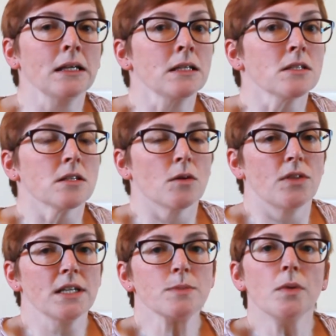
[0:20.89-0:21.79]
So
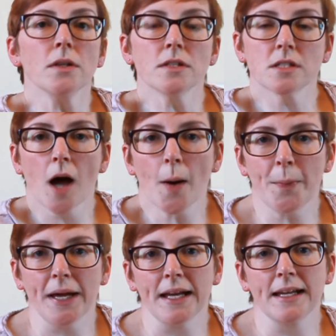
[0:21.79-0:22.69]
this month's
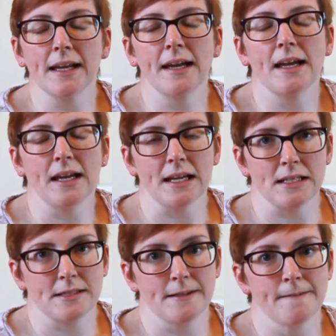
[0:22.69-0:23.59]
topic
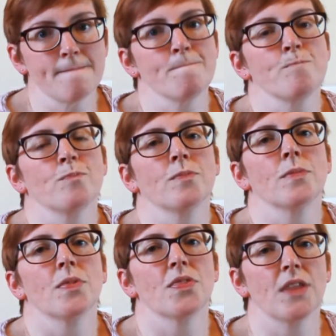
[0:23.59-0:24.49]
is
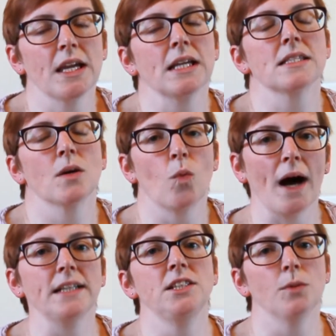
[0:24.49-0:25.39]
things that
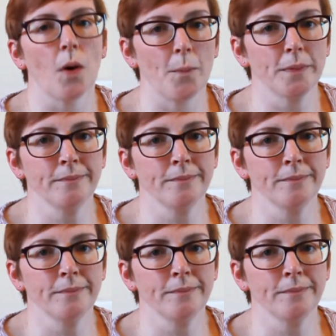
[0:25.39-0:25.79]
wind you up.